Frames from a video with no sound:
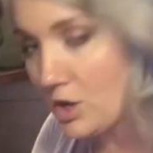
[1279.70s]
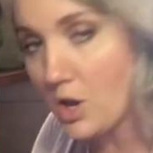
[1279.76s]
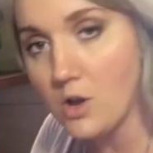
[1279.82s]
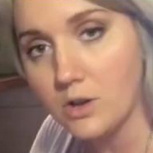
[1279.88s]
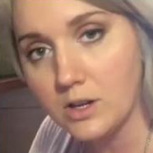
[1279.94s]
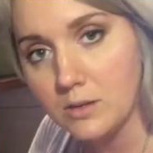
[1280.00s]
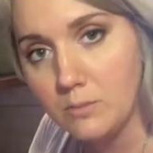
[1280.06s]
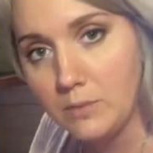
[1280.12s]

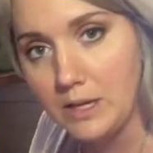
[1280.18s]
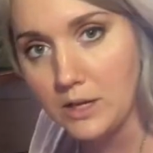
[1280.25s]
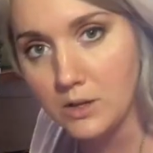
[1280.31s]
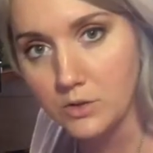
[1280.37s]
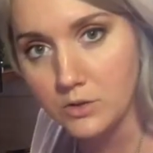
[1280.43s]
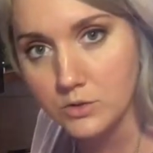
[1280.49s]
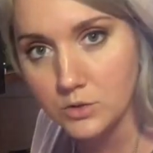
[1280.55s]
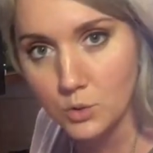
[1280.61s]
coconut
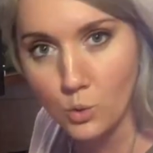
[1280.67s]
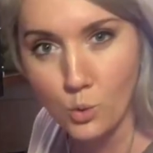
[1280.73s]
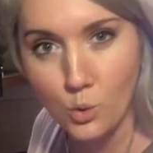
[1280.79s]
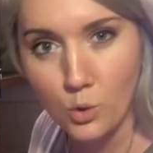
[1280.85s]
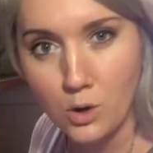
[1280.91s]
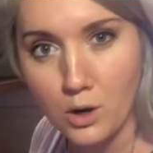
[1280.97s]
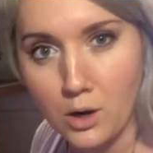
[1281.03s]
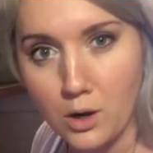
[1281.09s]
aminos
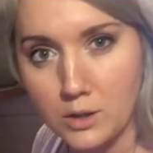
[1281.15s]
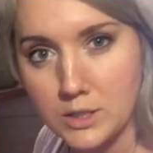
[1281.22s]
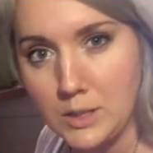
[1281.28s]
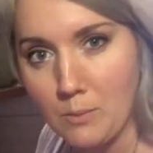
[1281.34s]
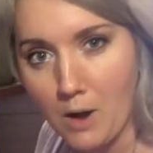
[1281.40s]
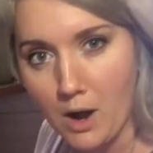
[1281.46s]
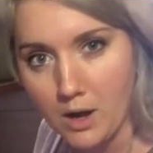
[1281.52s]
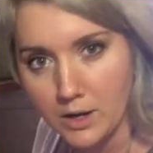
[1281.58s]
or
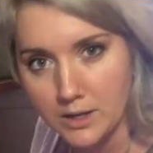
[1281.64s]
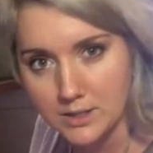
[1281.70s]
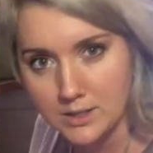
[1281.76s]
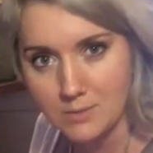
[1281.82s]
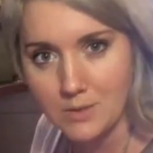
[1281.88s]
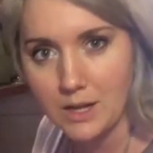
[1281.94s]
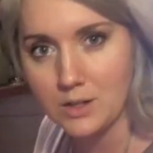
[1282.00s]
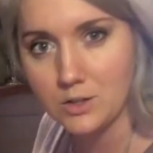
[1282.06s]
tamari,
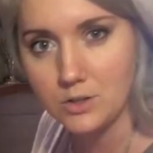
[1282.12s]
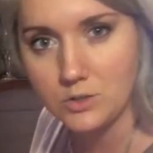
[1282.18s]
some kind of